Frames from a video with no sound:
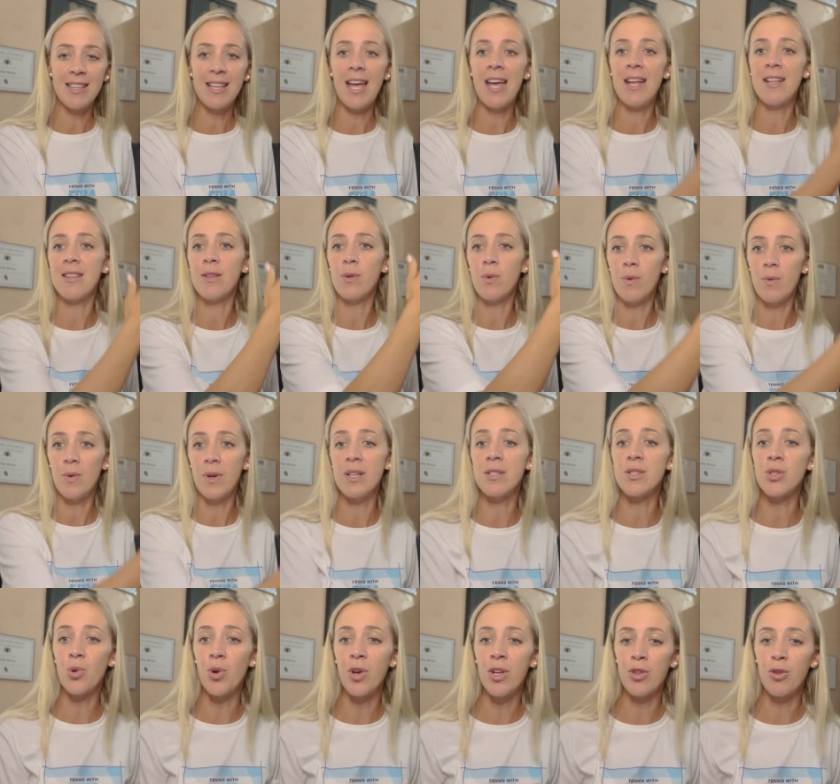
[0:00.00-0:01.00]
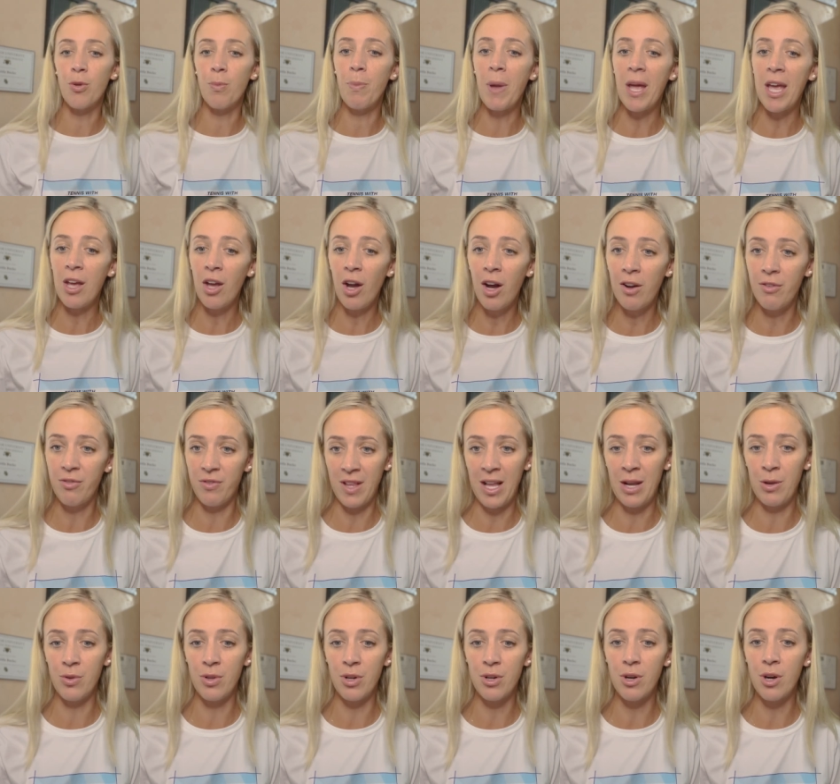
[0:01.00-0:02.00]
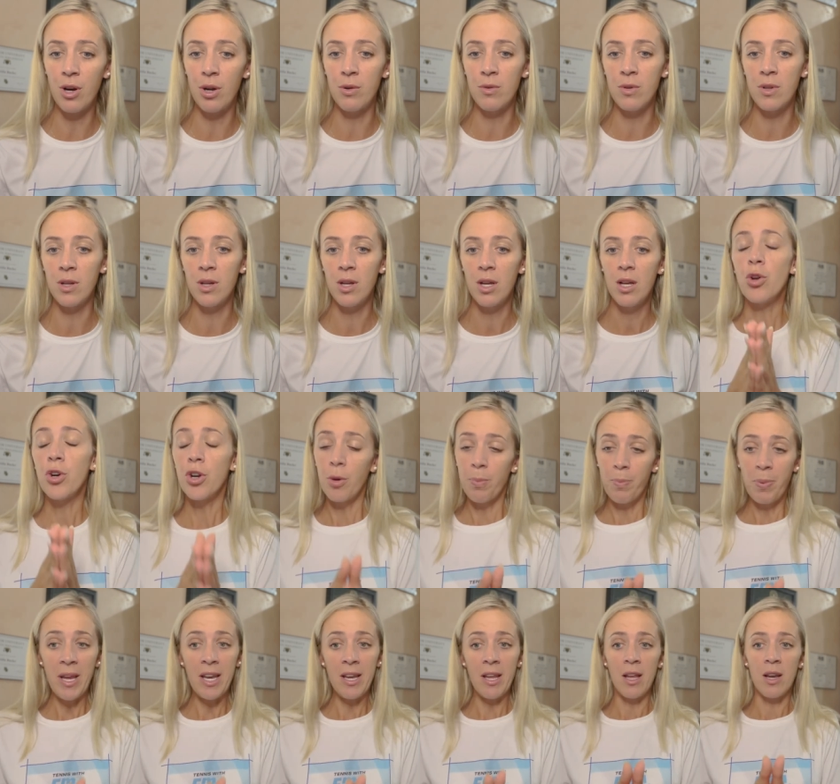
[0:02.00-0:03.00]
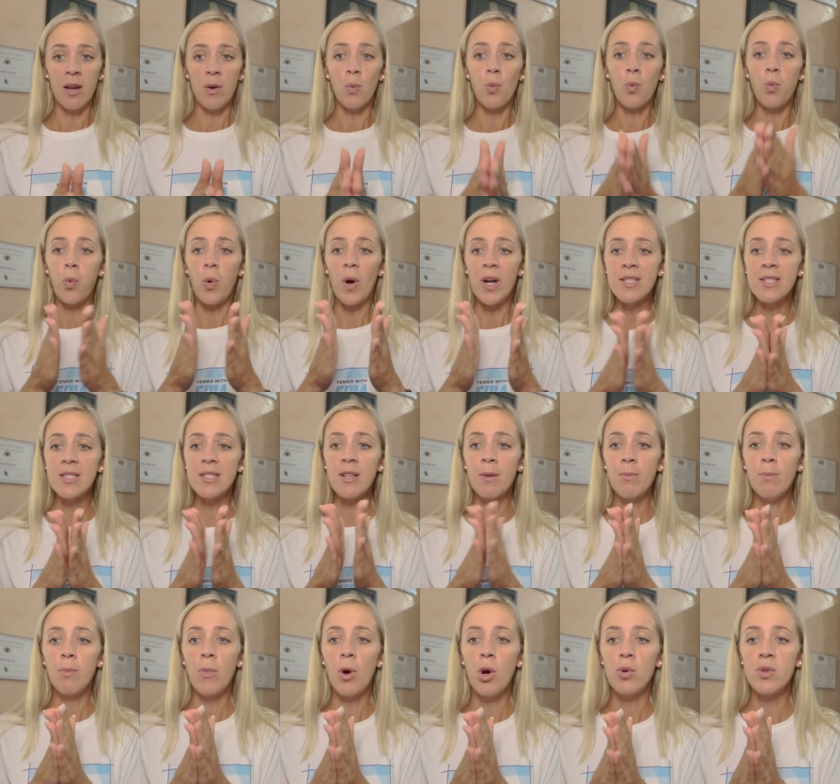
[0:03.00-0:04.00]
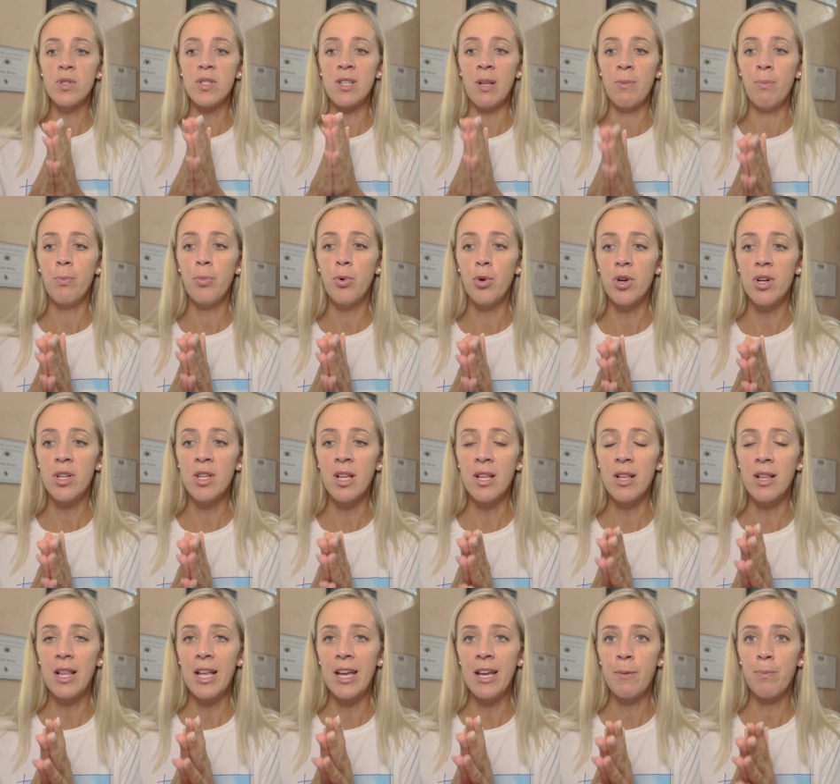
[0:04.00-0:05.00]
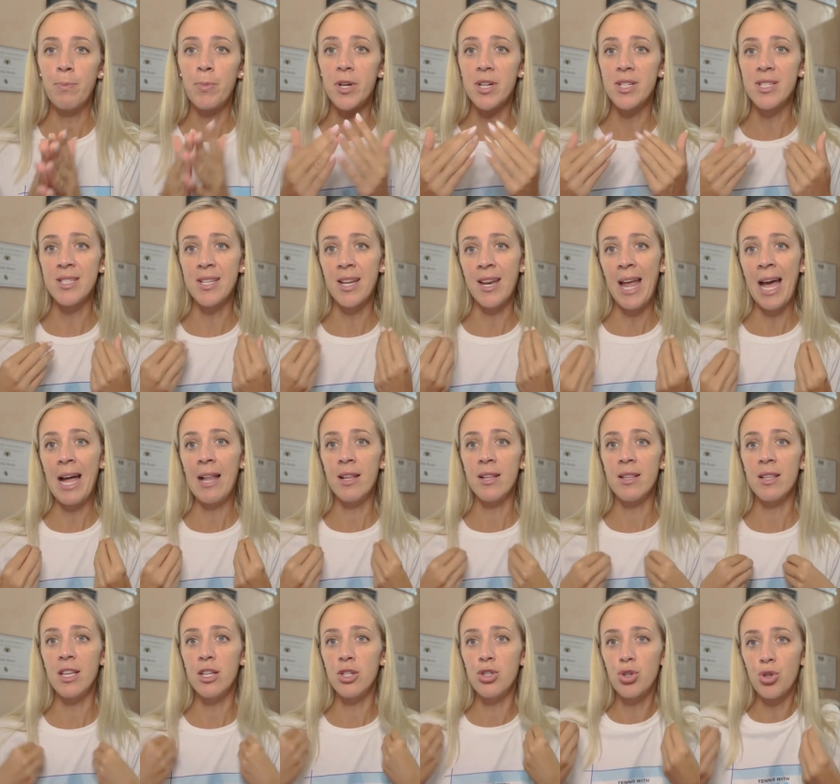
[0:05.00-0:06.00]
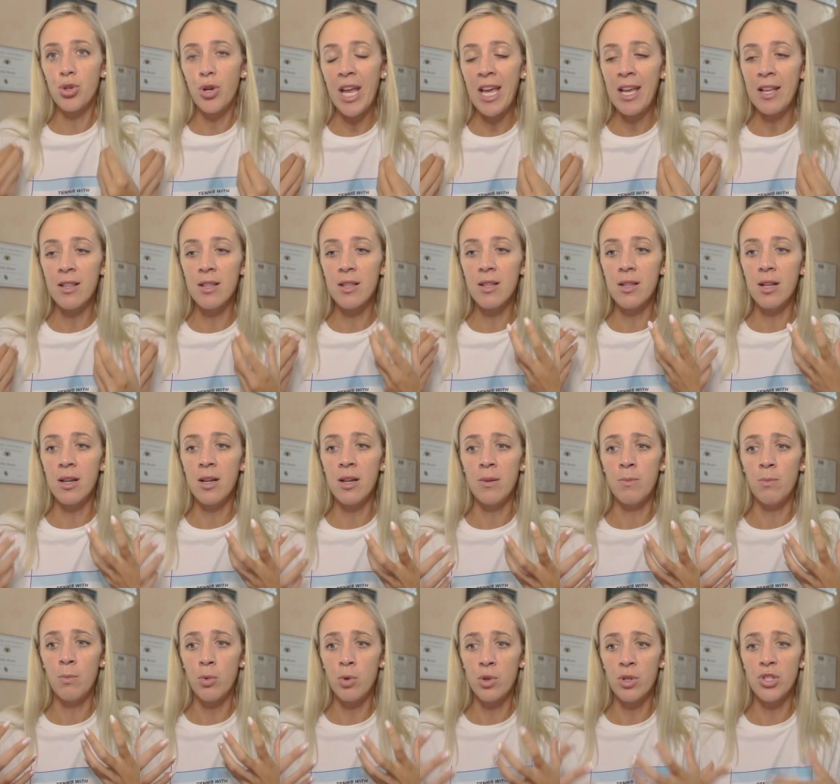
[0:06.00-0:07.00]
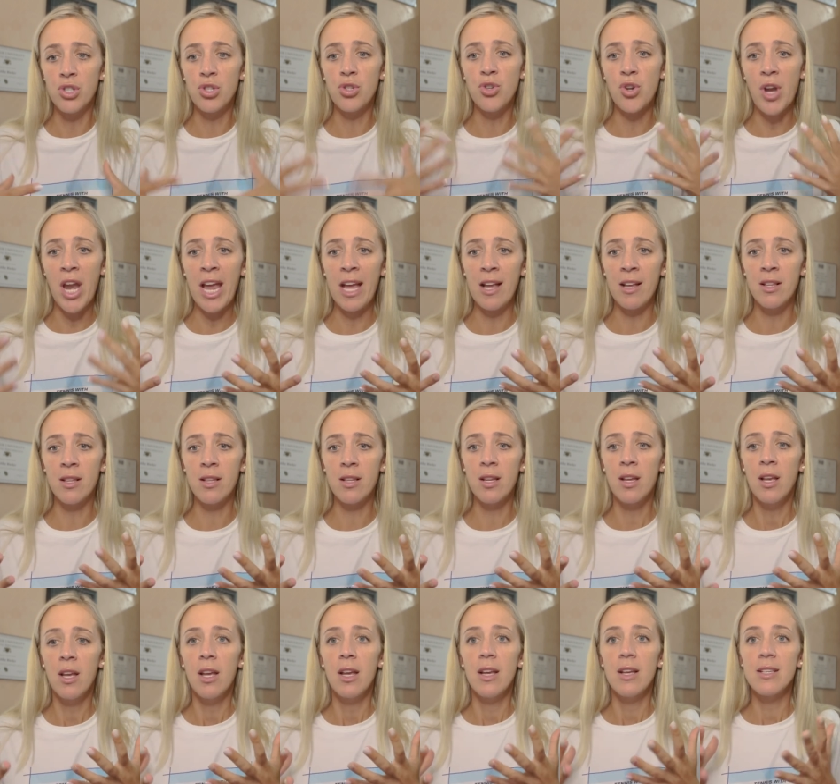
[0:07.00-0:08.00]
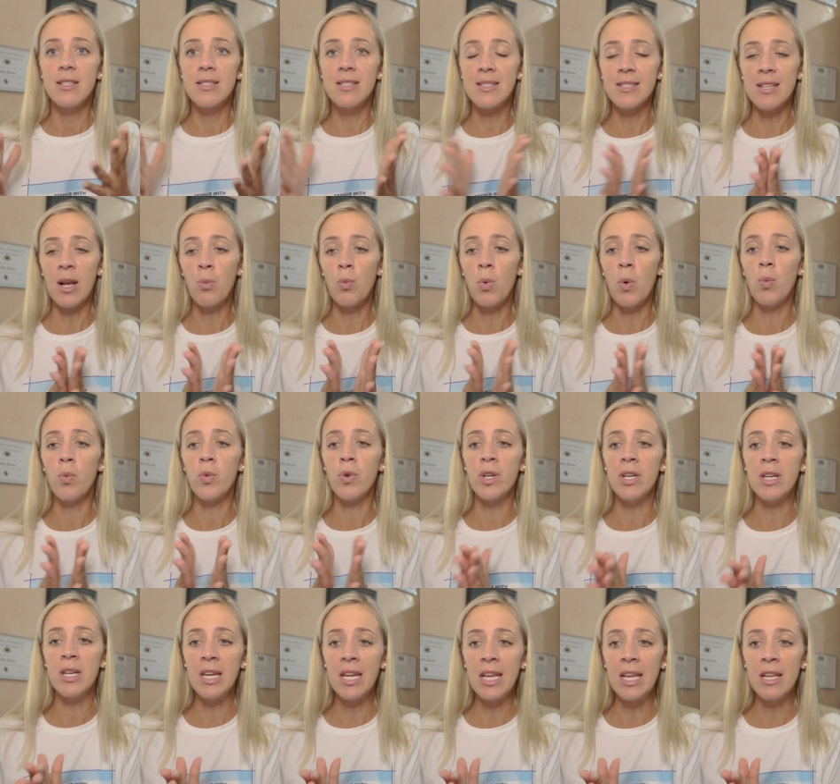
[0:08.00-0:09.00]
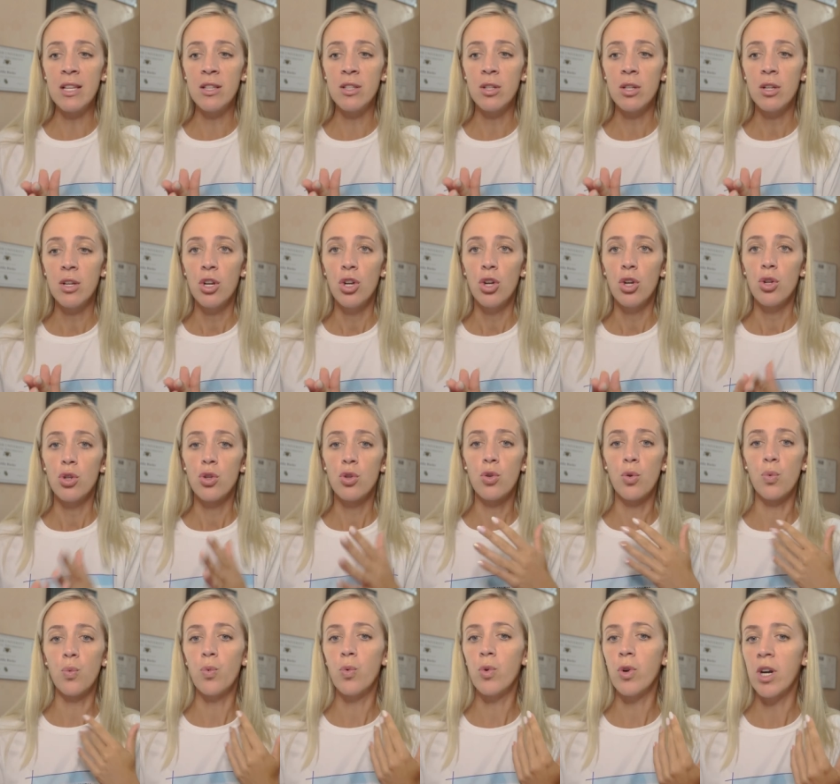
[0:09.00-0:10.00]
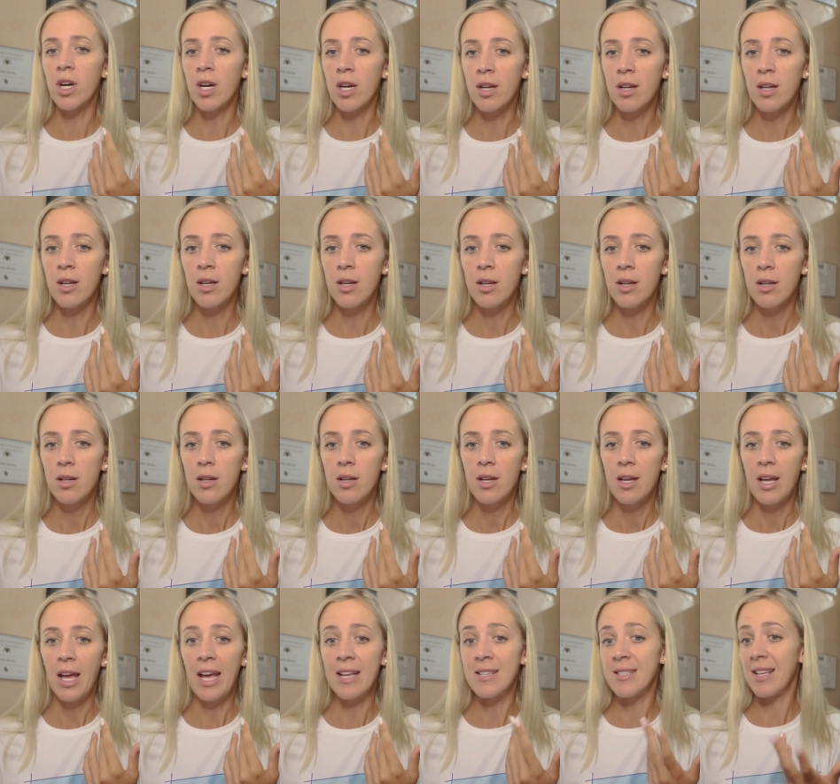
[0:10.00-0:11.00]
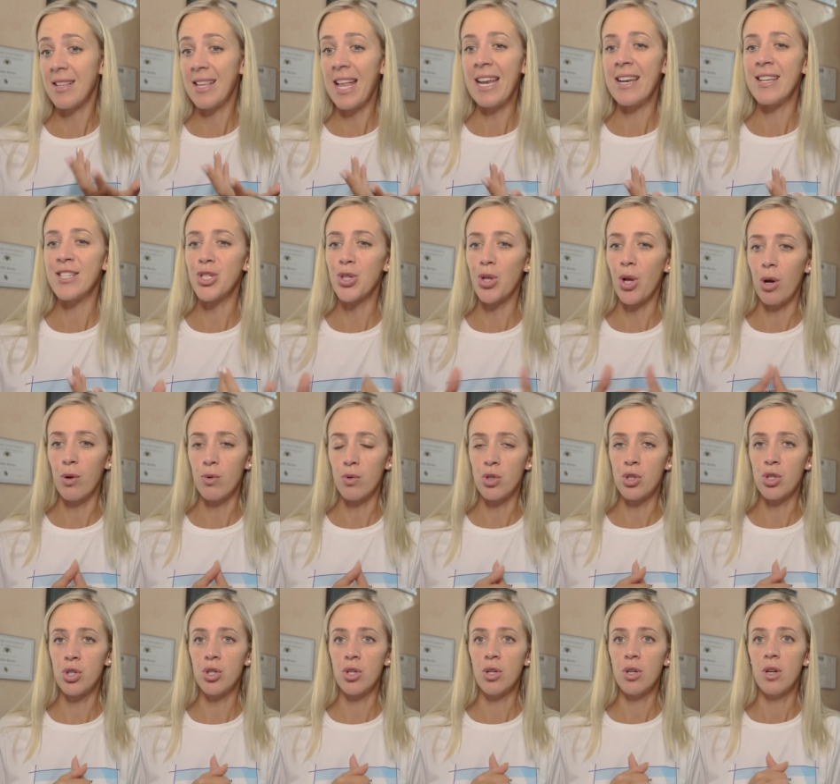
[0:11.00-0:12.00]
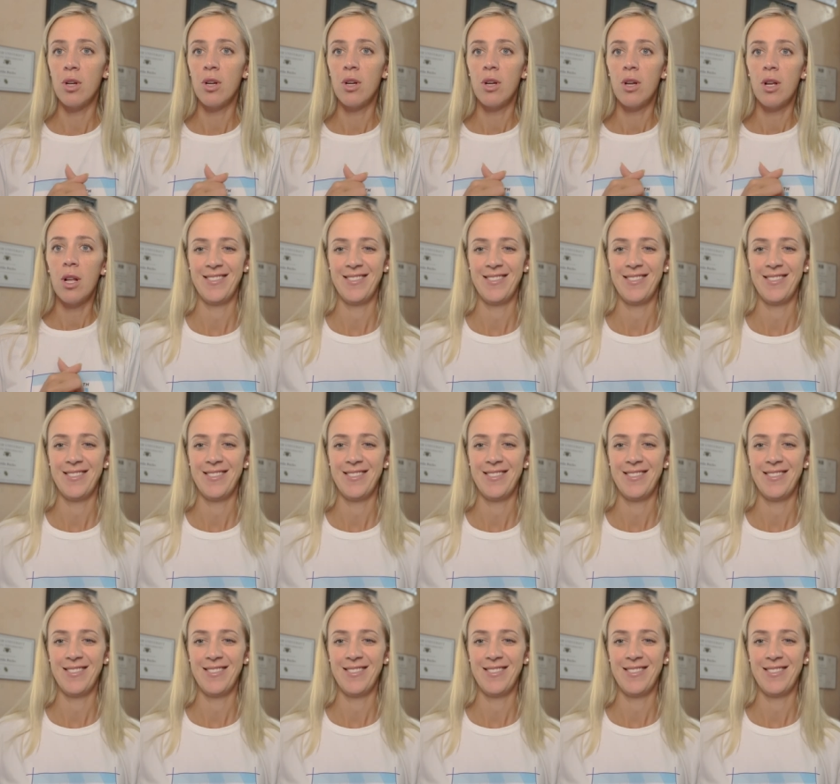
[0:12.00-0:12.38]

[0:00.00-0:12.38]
And yes. that is going to pay off down the road. In your opinion, what's the most important, like personality trait um, or strength someone would need to work as a tennis coach?